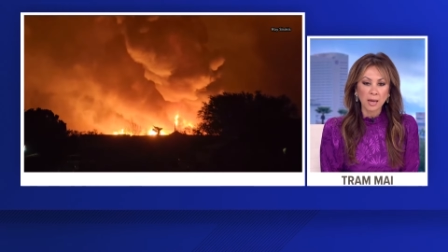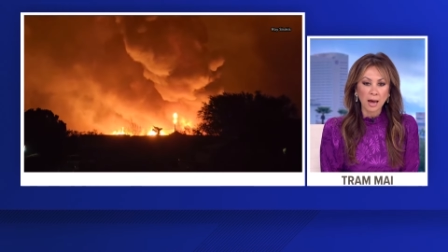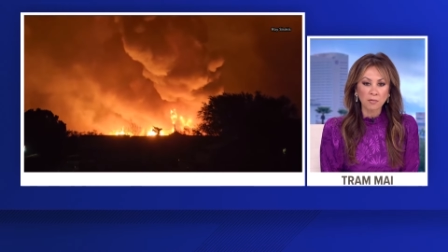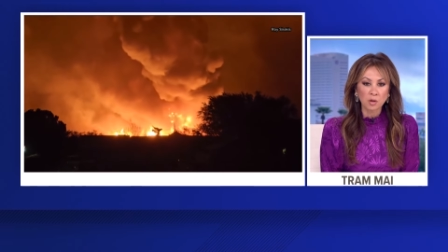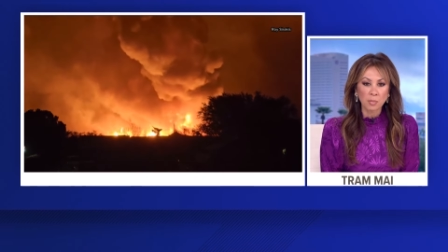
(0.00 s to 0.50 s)

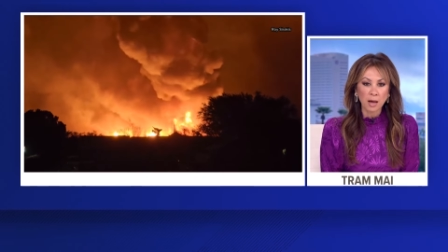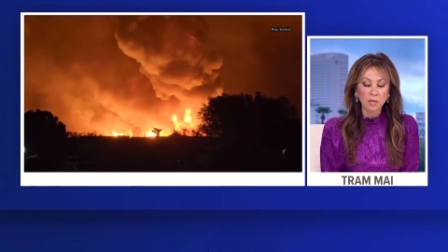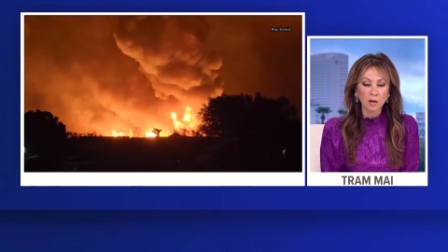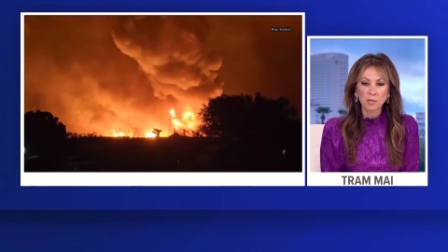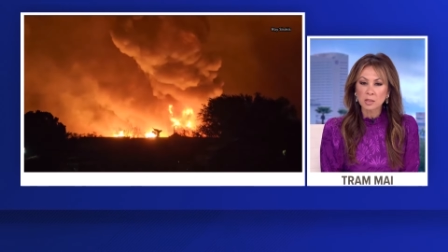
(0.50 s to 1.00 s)
aftermath
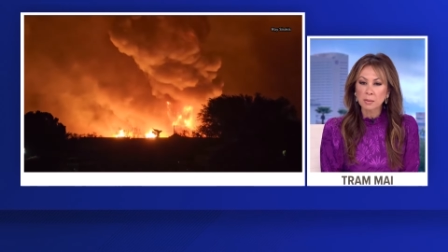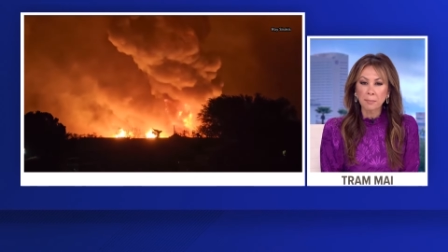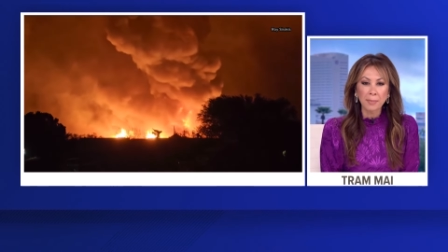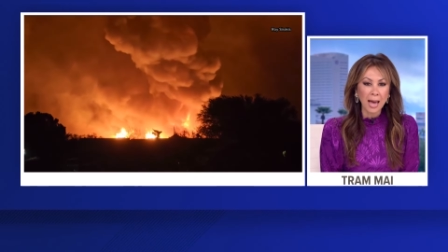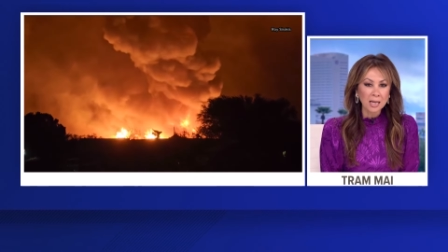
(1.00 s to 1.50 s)
of this
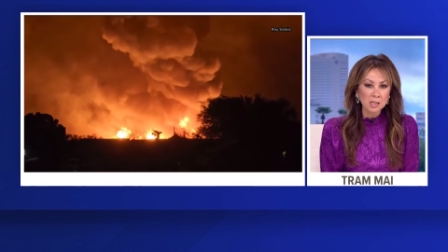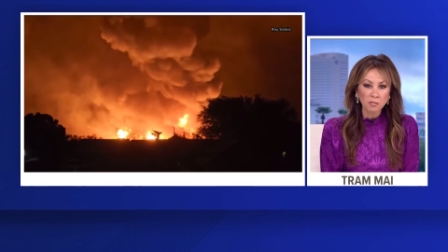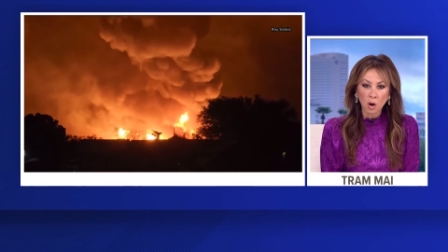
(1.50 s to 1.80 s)
massive